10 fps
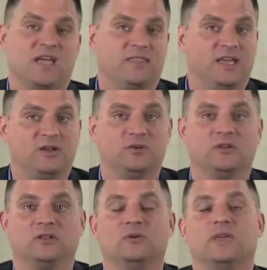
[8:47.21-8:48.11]
and they don't know
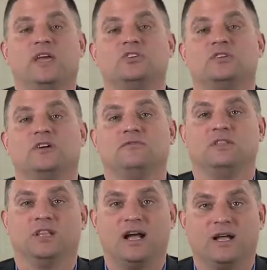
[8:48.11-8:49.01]
the location of
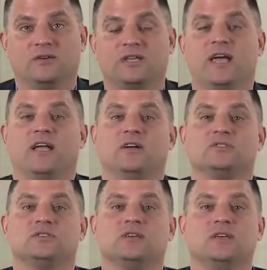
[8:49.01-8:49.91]
the lockout
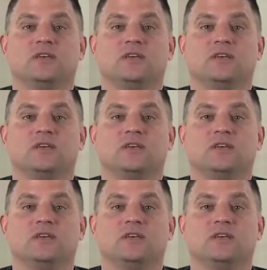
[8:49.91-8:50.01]
tagouts,